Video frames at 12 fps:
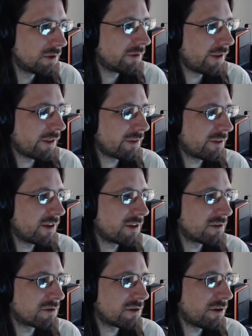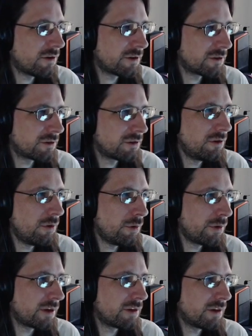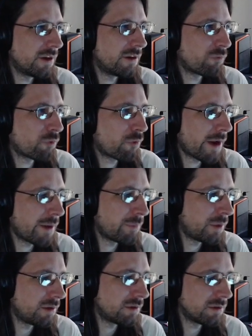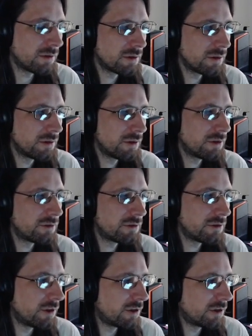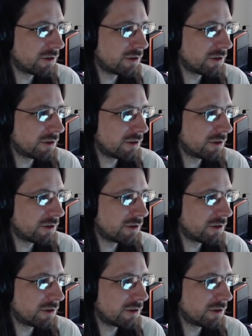that things aren't going and wrapping to...